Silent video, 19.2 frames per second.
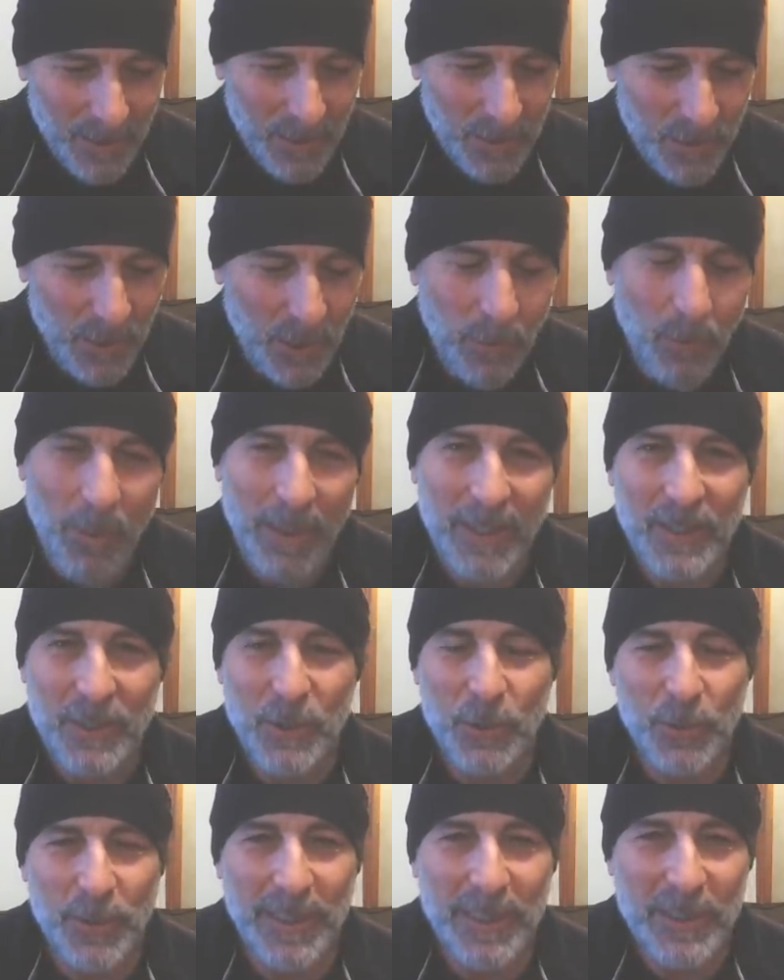So I wanted
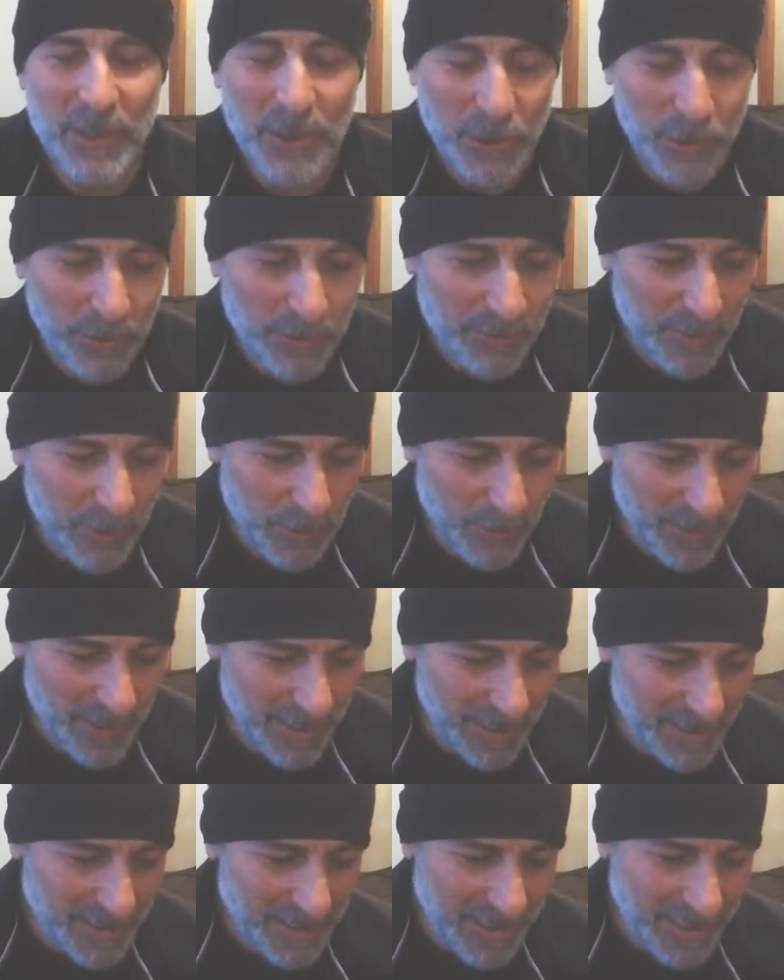to read to you a few
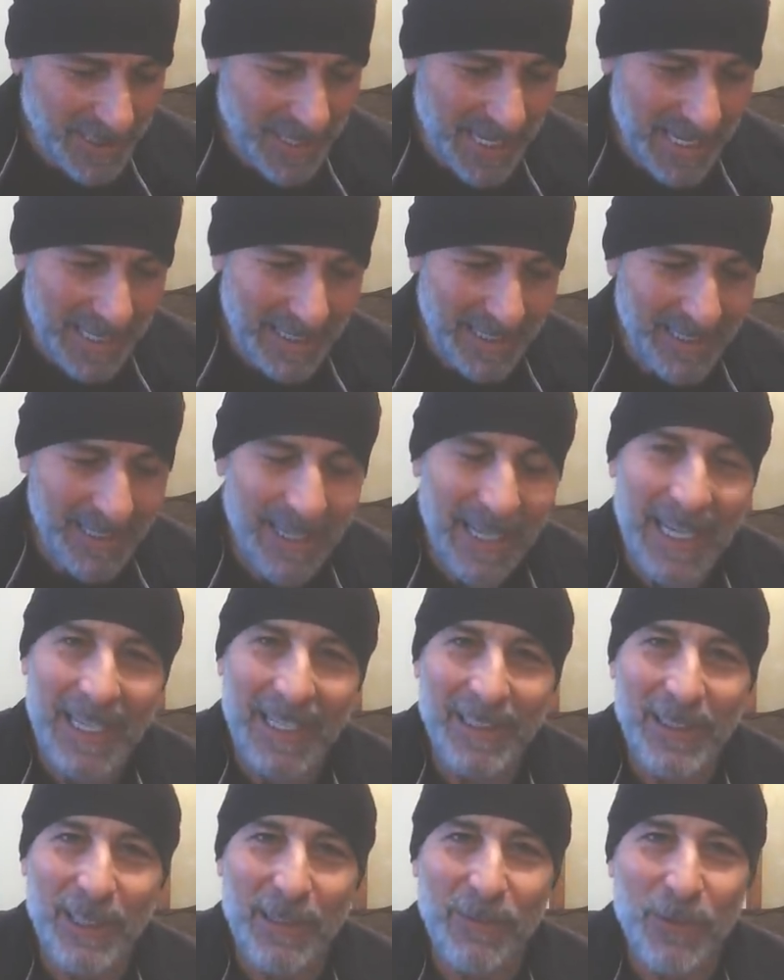things today
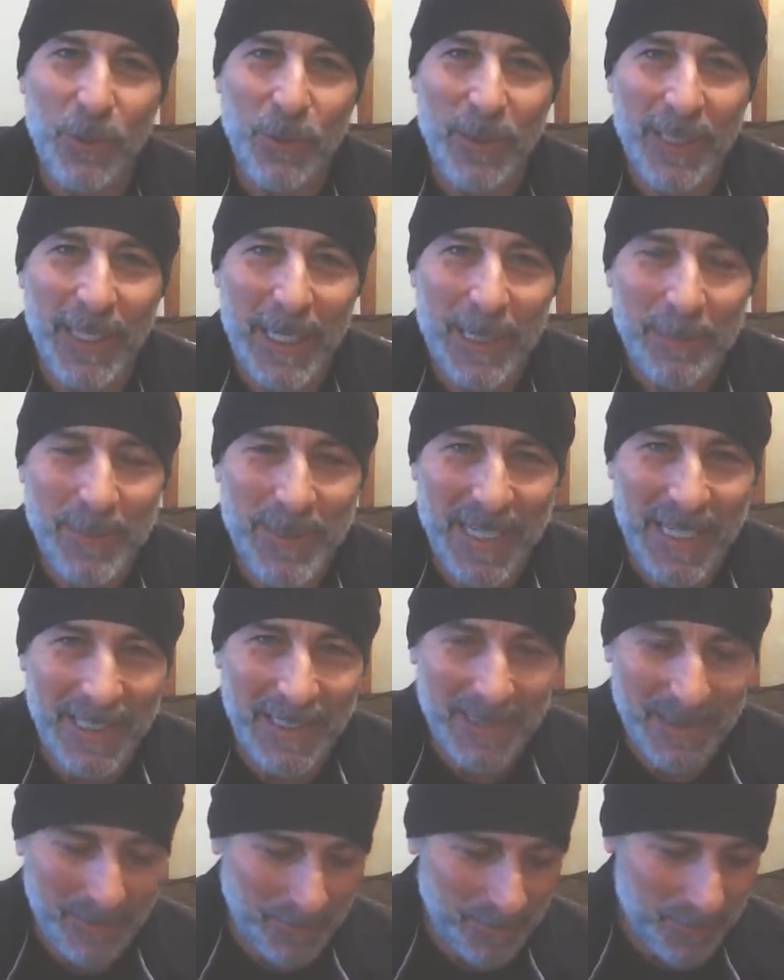and give you an
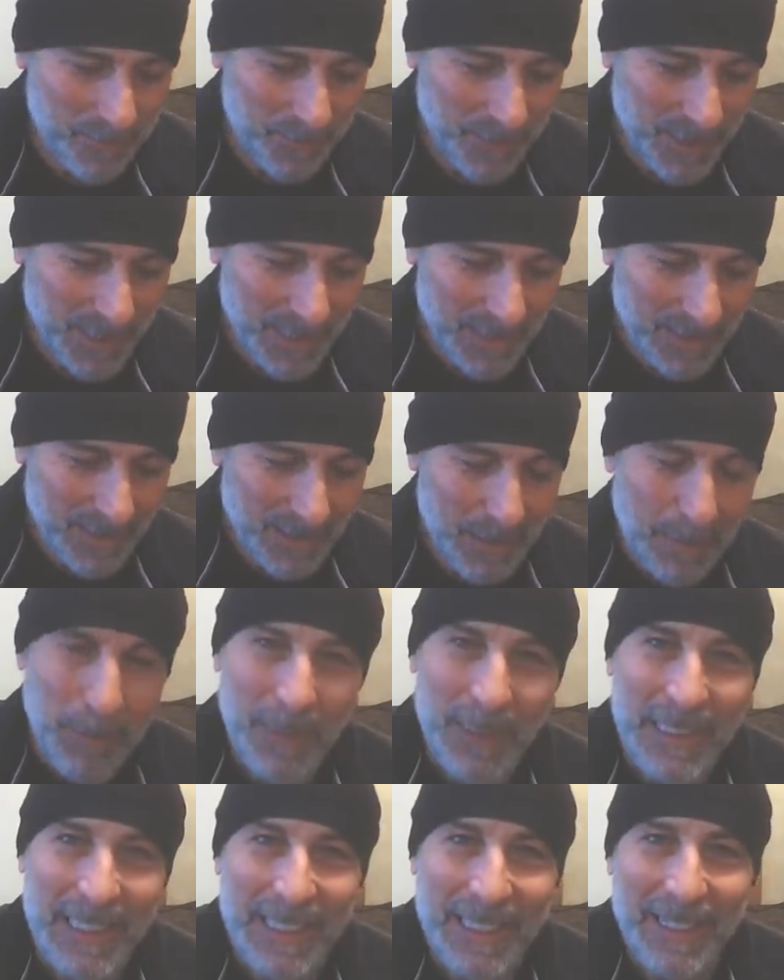update.
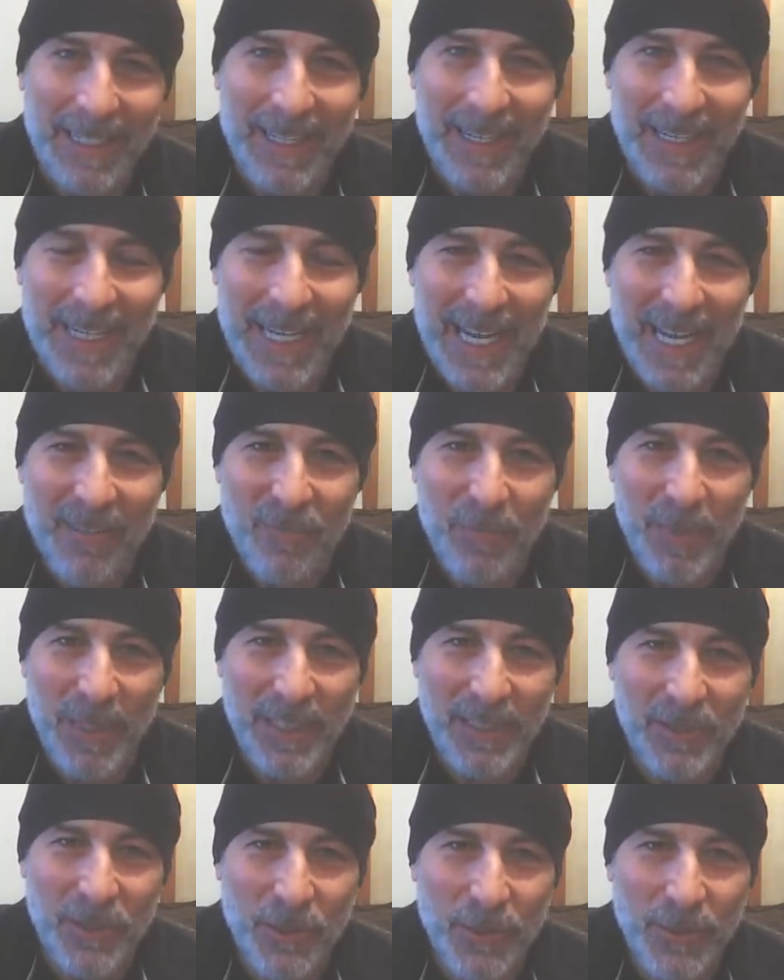Malia and I have
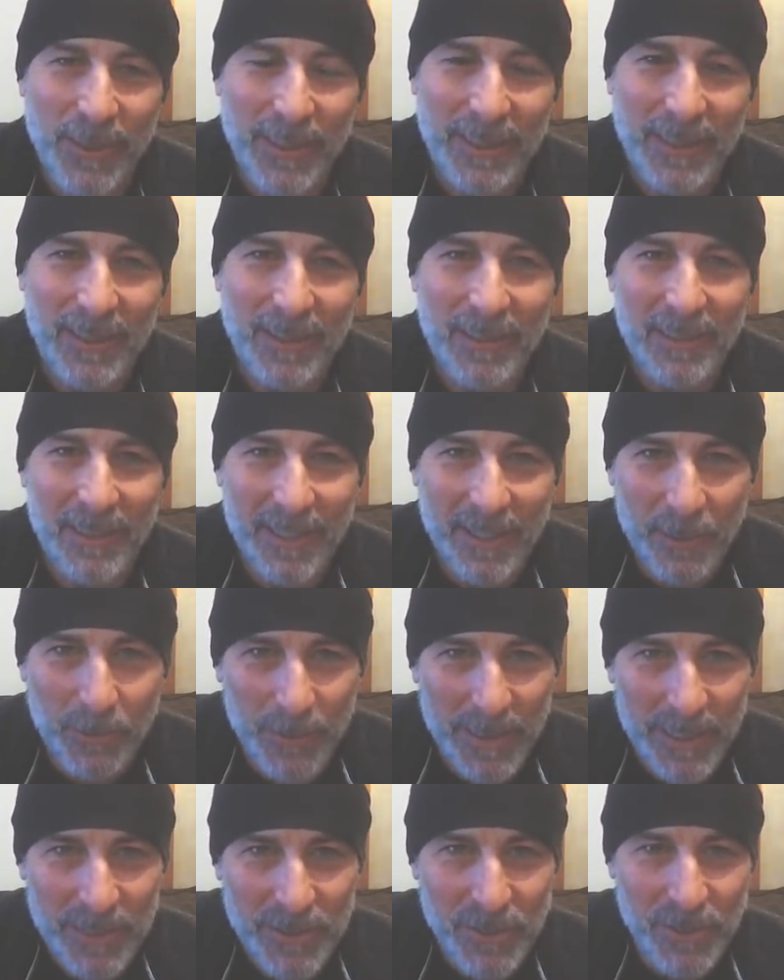been doing a lot of
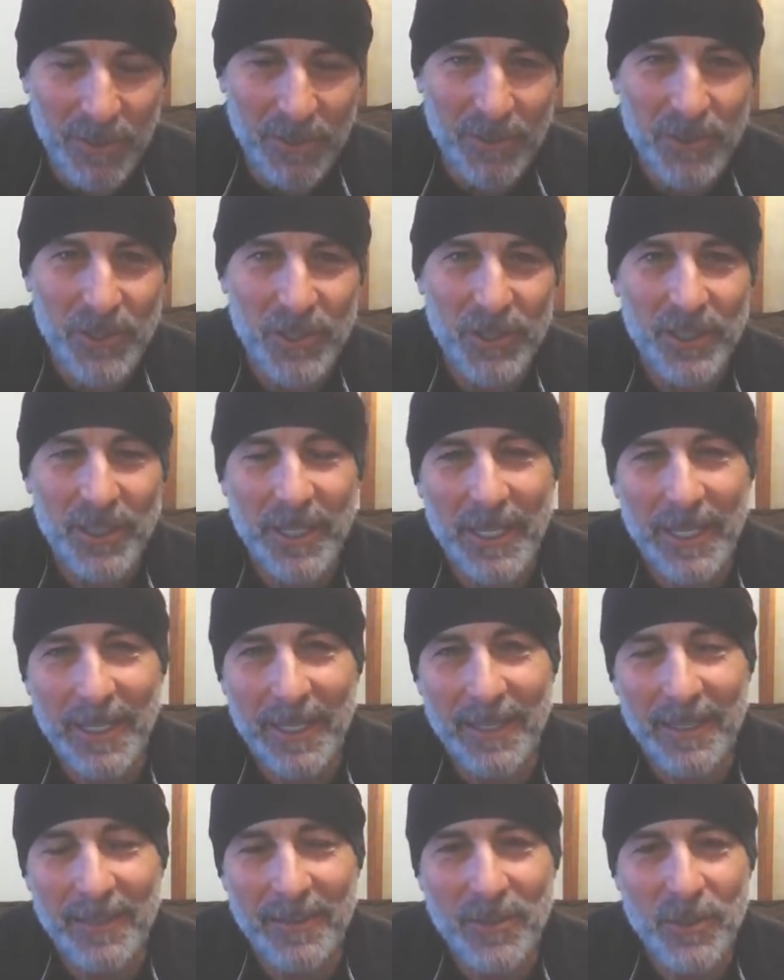research
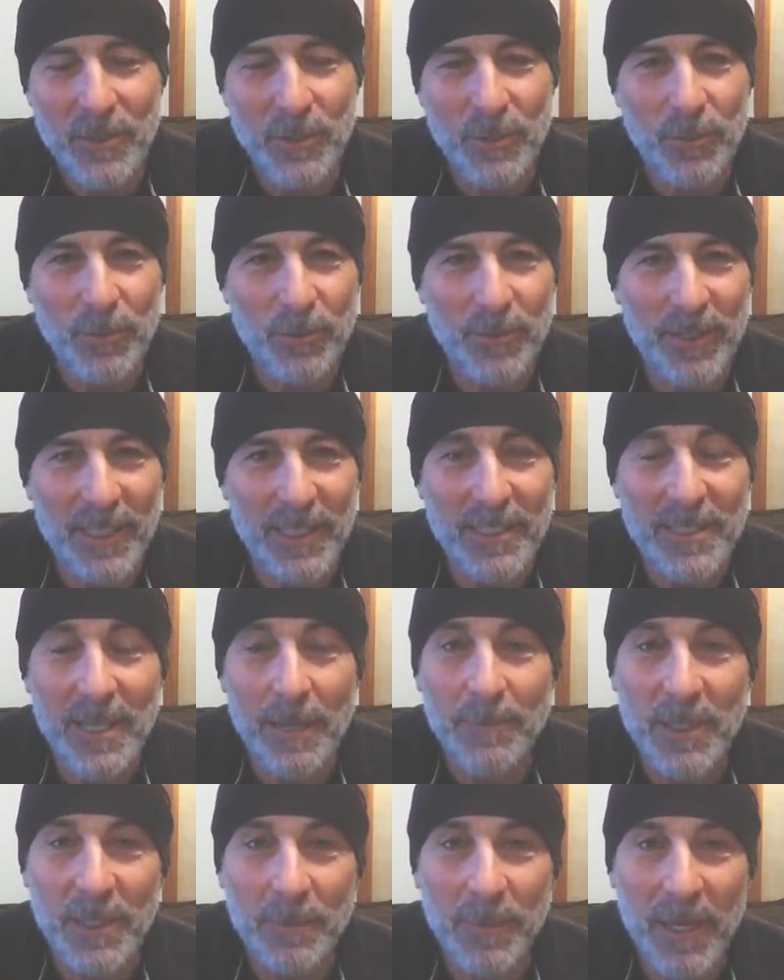into the
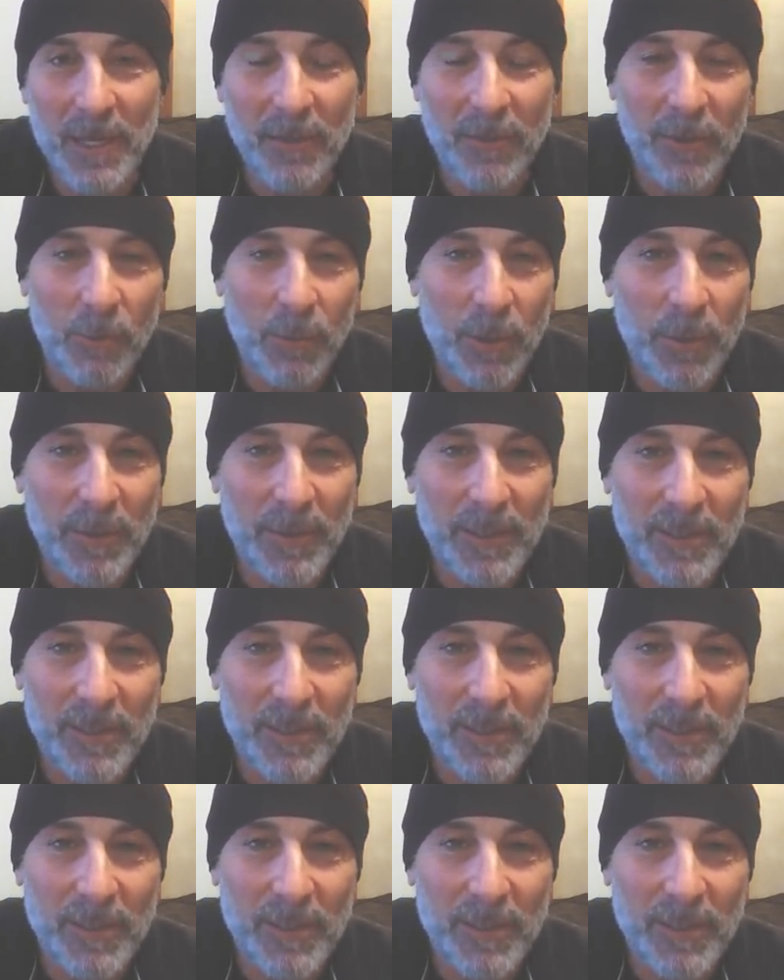subject matter that we've been